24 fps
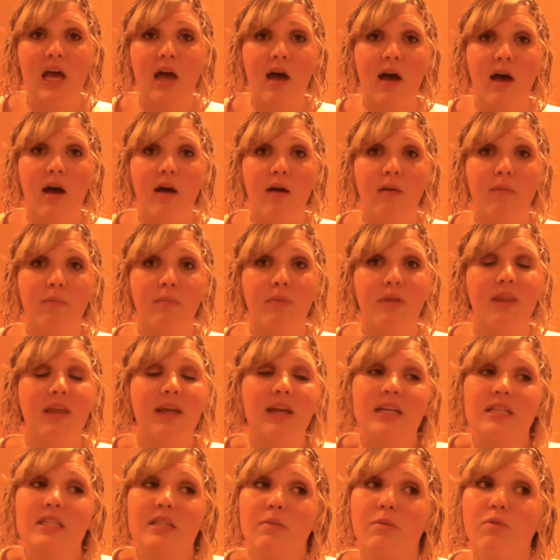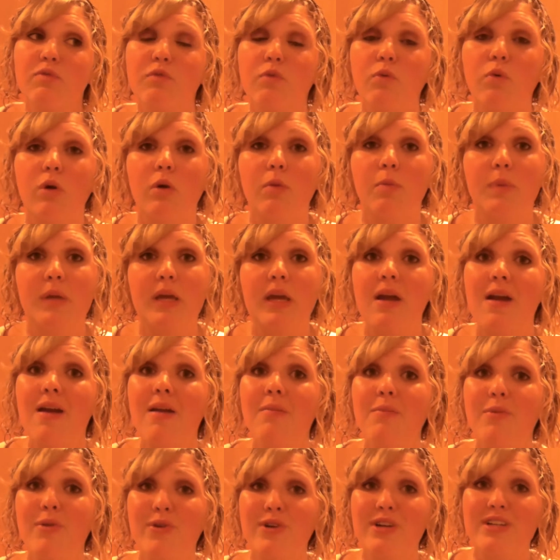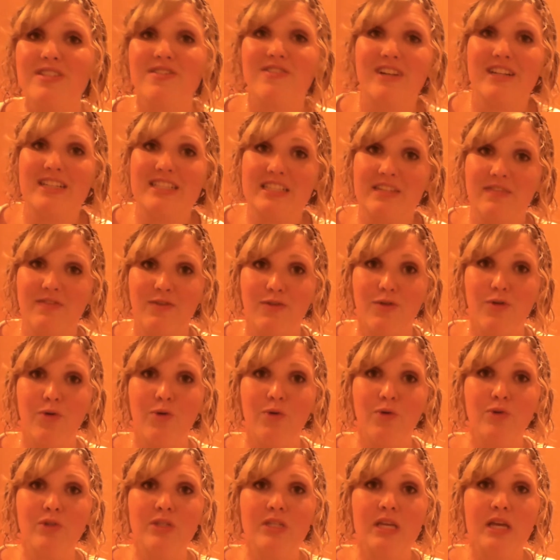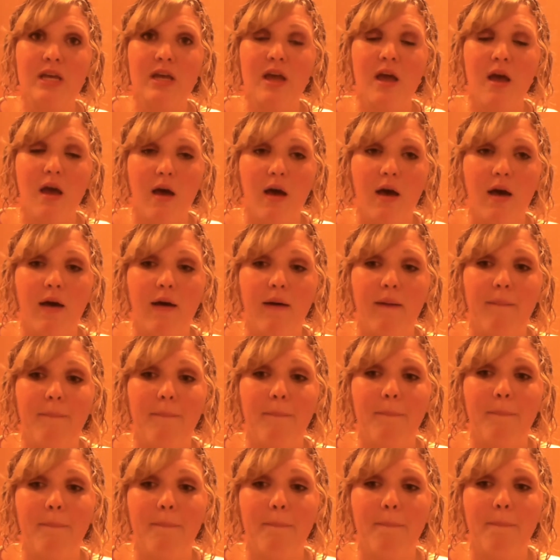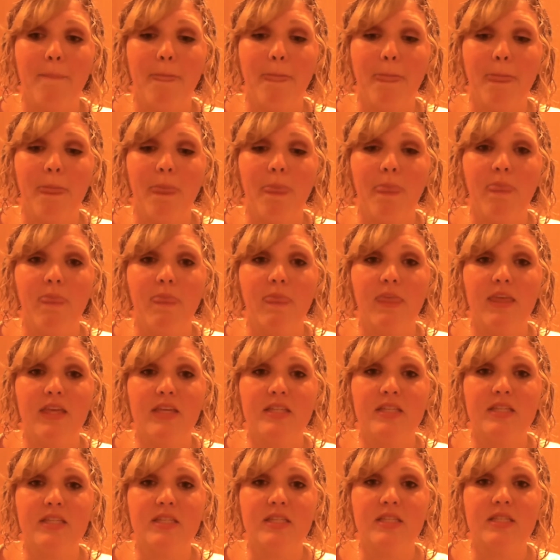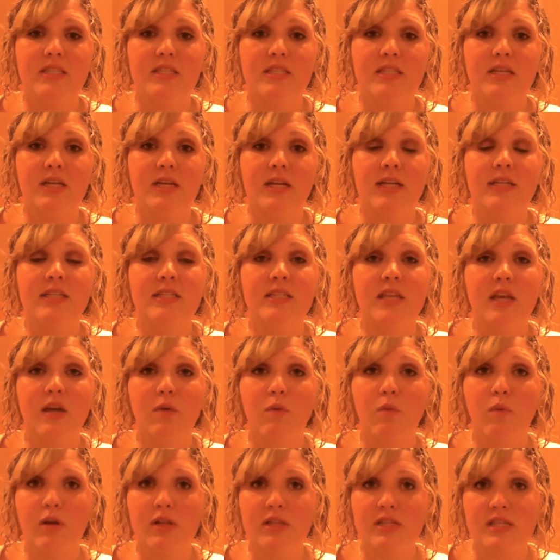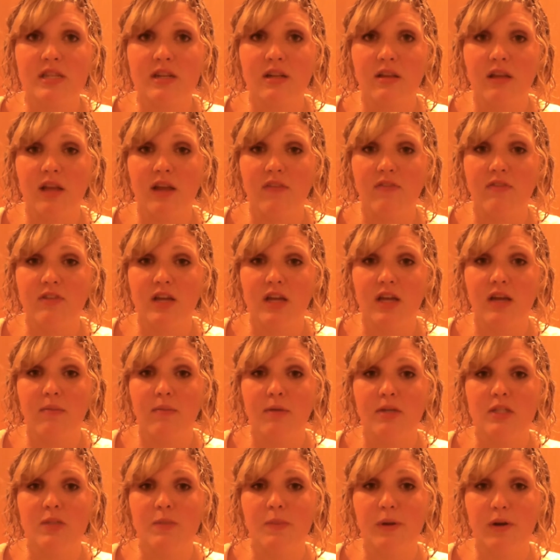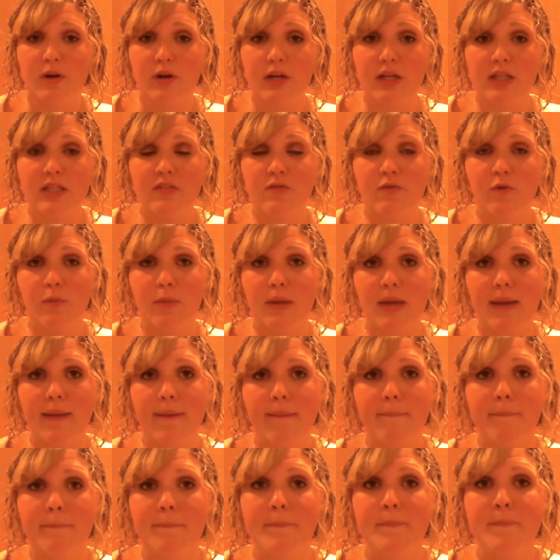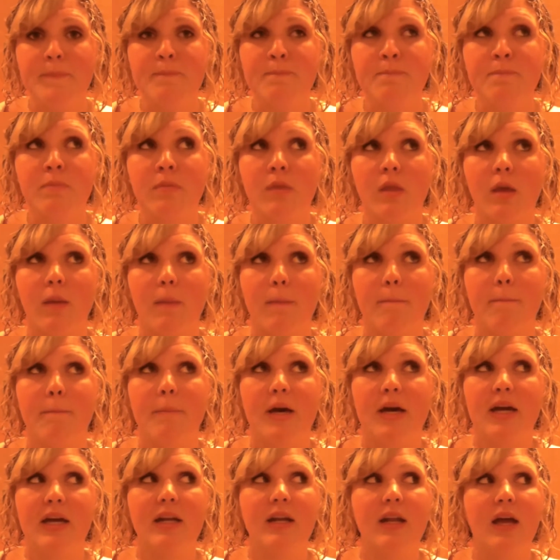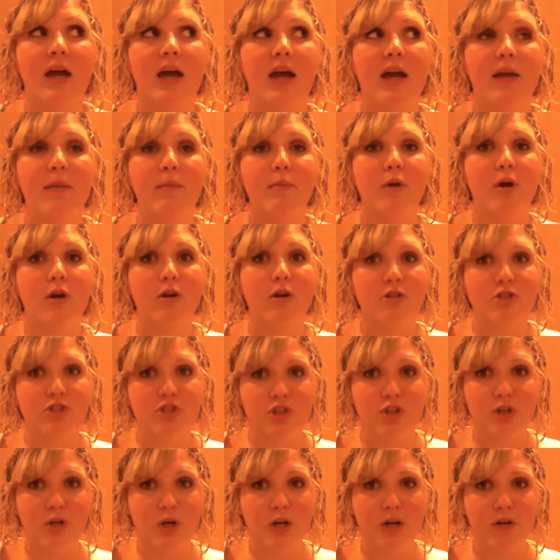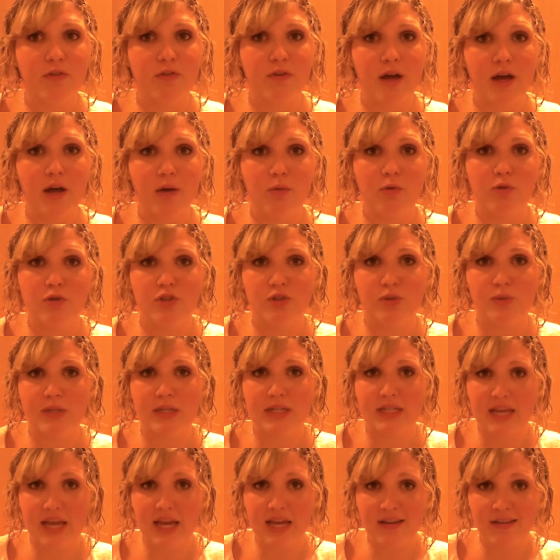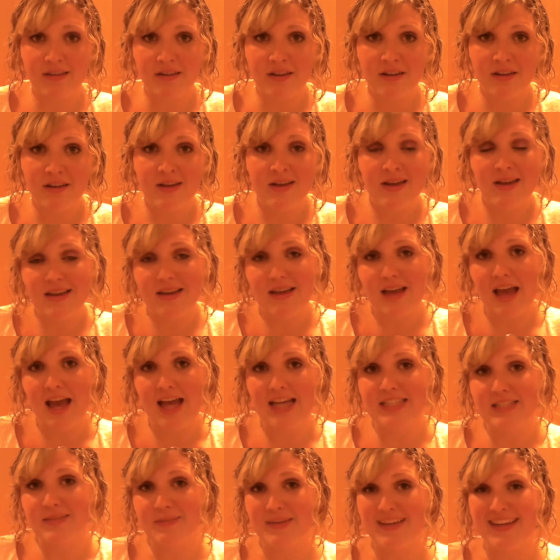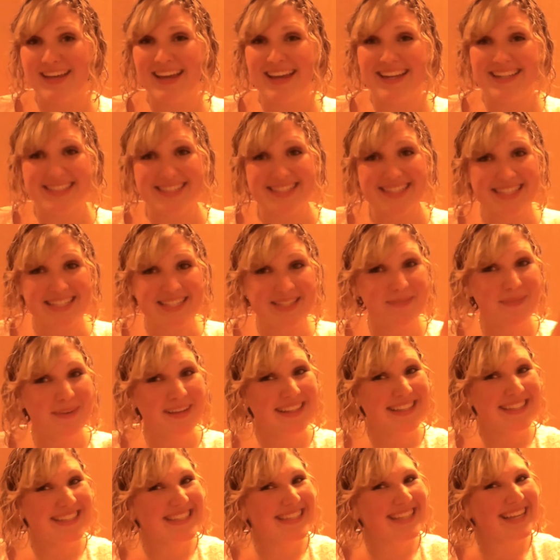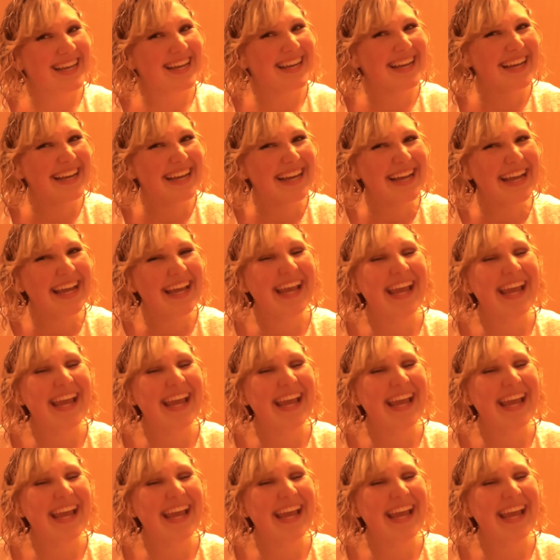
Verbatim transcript: Um, but like I said before, being on board is very difficult. Um, this is a once in a lifetime experience for me, but I'm not sure if I will do it again. Ask me again in six months.